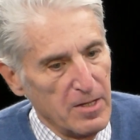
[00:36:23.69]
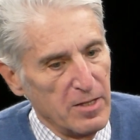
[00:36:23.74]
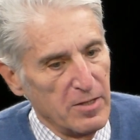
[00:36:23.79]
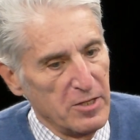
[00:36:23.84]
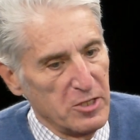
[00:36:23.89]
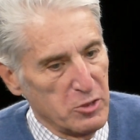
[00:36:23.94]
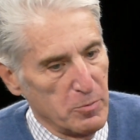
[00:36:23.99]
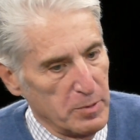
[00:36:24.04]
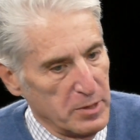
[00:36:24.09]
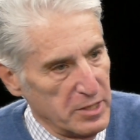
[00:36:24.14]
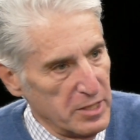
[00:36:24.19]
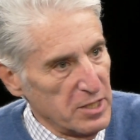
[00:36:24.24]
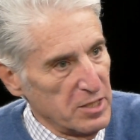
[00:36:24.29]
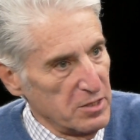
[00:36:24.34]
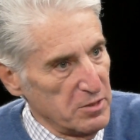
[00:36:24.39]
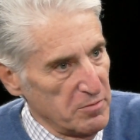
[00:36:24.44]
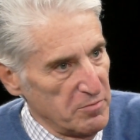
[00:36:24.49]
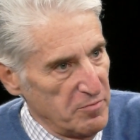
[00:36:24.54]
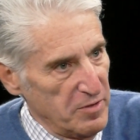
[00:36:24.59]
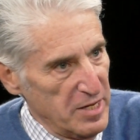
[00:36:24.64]
There's a
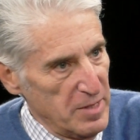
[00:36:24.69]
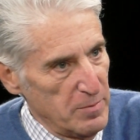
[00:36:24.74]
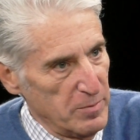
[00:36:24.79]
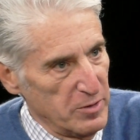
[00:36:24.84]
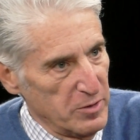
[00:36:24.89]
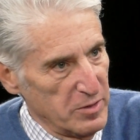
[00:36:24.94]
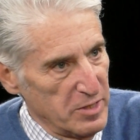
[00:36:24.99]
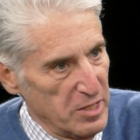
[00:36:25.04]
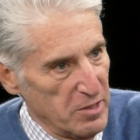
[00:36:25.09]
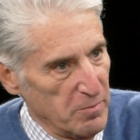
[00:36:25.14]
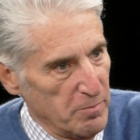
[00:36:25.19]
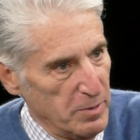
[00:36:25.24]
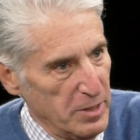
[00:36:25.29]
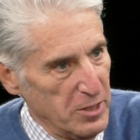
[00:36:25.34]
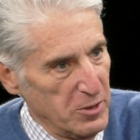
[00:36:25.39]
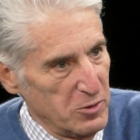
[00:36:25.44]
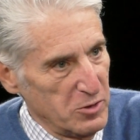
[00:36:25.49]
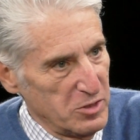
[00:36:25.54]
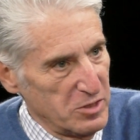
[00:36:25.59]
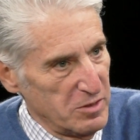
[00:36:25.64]
particular family that
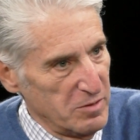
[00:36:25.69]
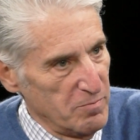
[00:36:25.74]
appears